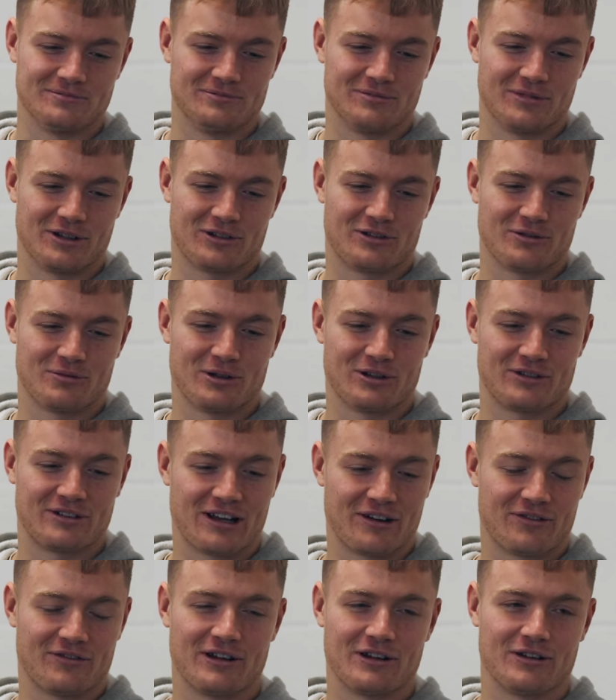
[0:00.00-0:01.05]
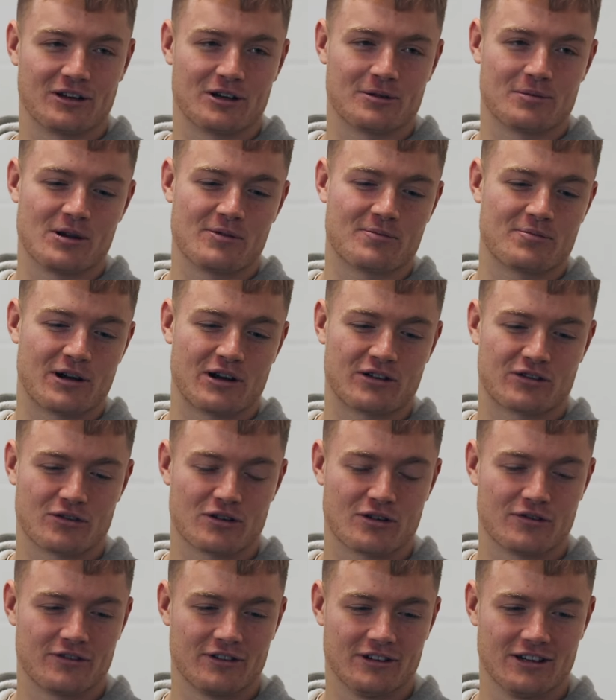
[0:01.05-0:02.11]
which definitely took a bit of pressure
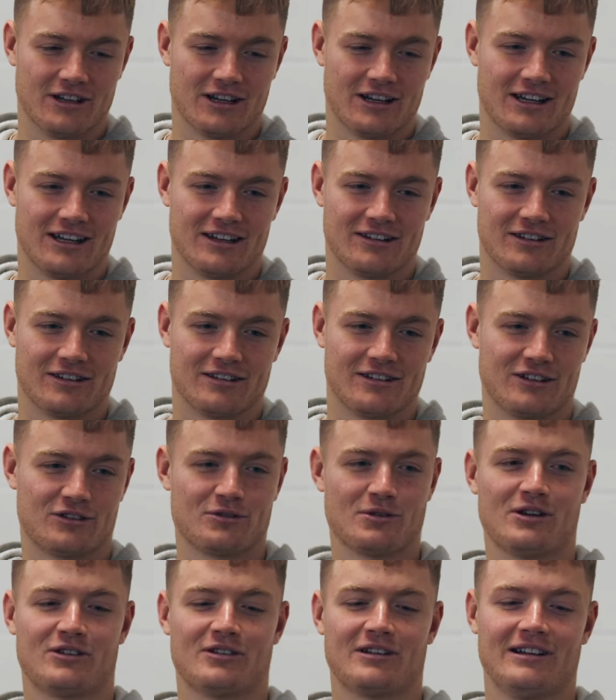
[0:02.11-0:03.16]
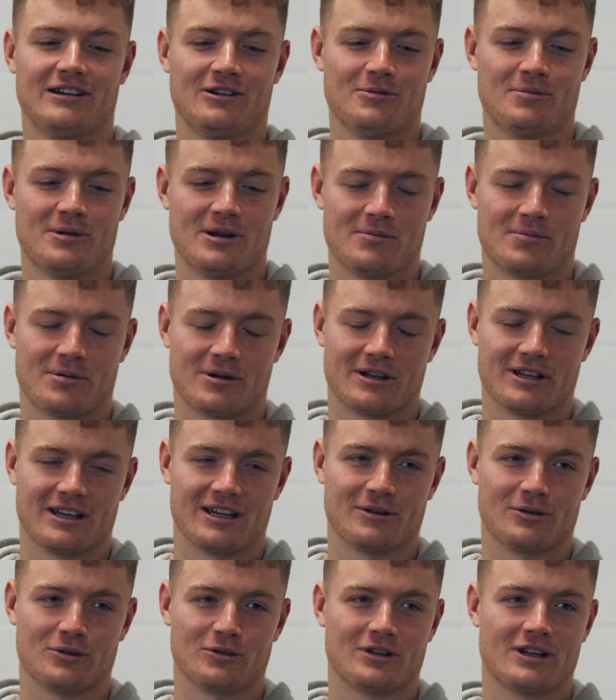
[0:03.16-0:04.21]
off and eased the situation a little bit, but yeah,
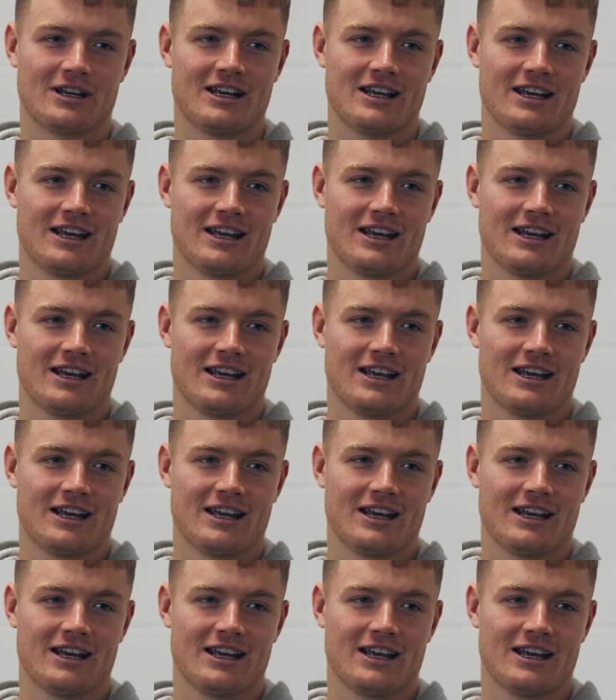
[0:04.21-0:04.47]
it was